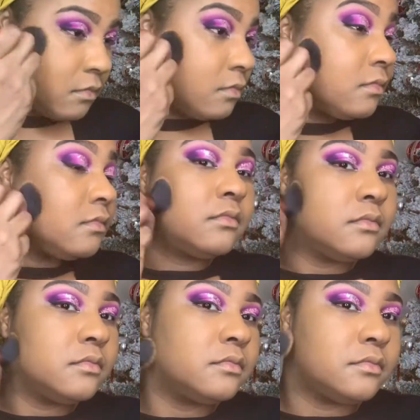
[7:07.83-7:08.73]
So
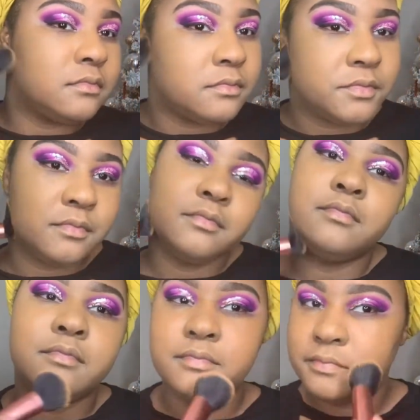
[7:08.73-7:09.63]
now I'm an
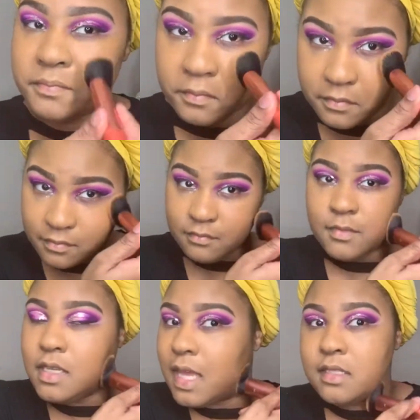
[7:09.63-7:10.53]
Instapop Real
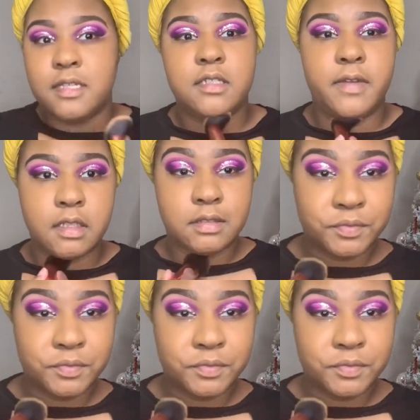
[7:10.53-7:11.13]
Technique brush girl.